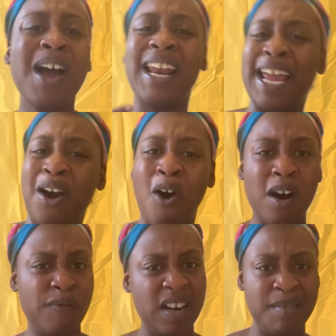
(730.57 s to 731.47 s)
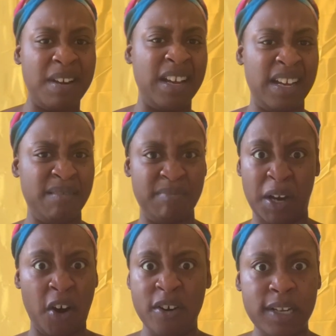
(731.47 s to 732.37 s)
like hard for them to
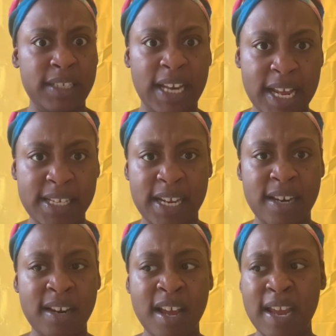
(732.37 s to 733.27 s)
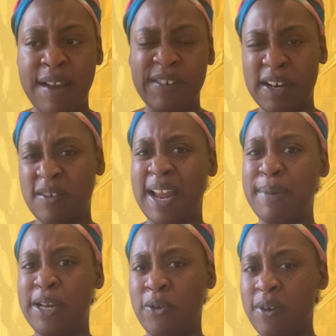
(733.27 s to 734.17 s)
learn this lesson, even though they
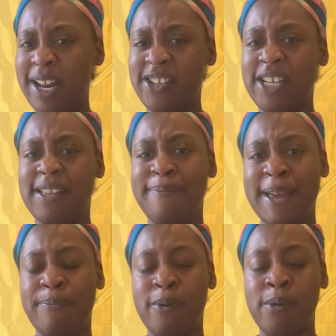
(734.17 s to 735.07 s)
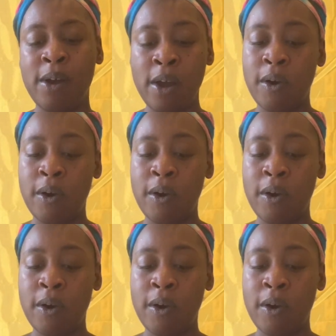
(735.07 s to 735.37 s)
be doing this shit to people.